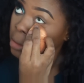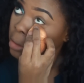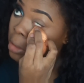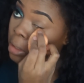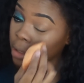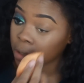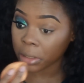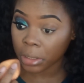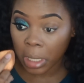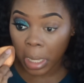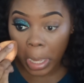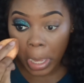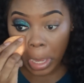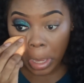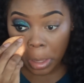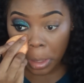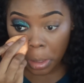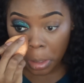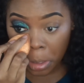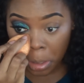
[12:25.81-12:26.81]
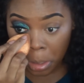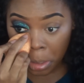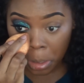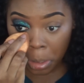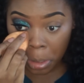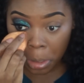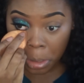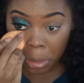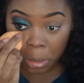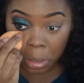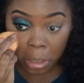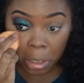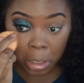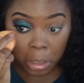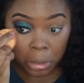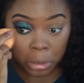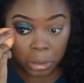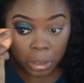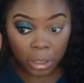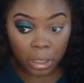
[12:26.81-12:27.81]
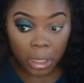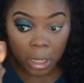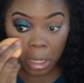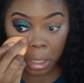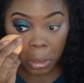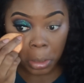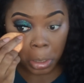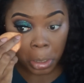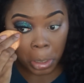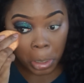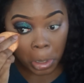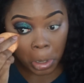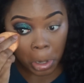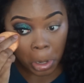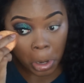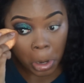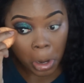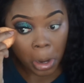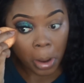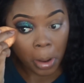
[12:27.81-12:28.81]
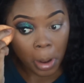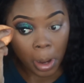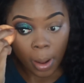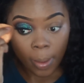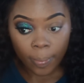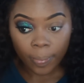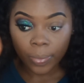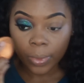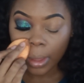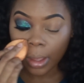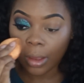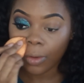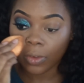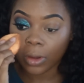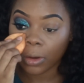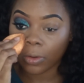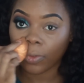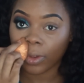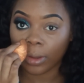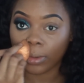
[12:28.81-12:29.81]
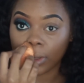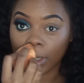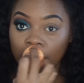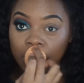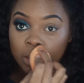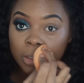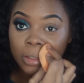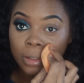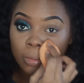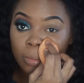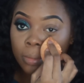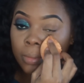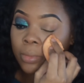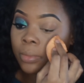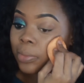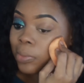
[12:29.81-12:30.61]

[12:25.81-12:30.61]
it does not change the color of your foundation.